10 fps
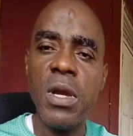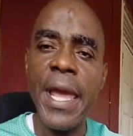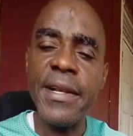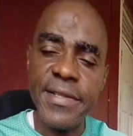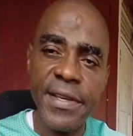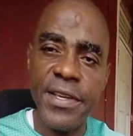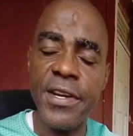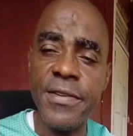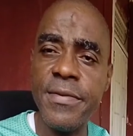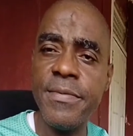health
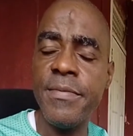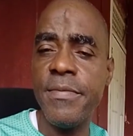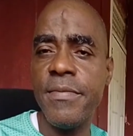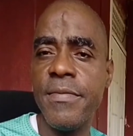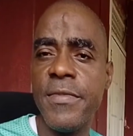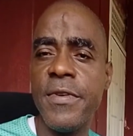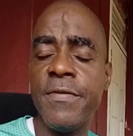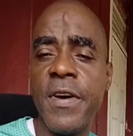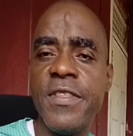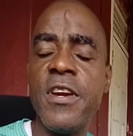care
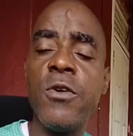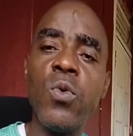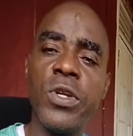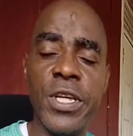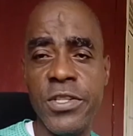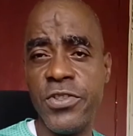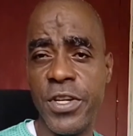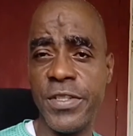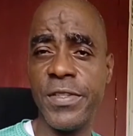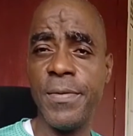for their own
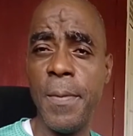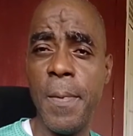interests.